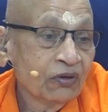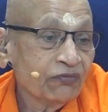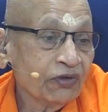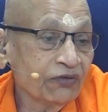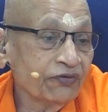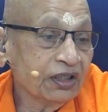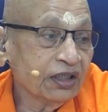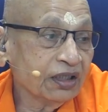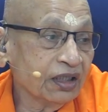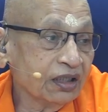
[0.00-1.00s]
For
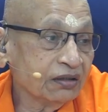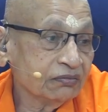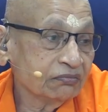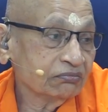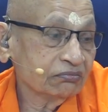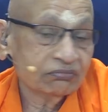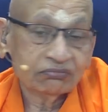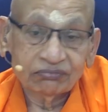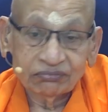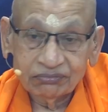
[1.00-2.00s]
everything else,
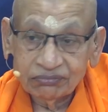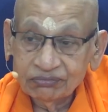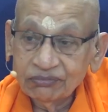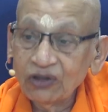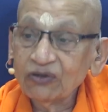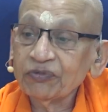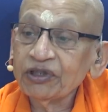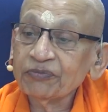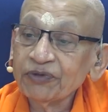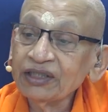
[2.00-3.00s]
I have to pay
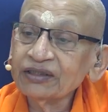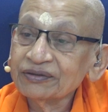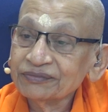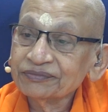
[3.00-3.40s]
the price.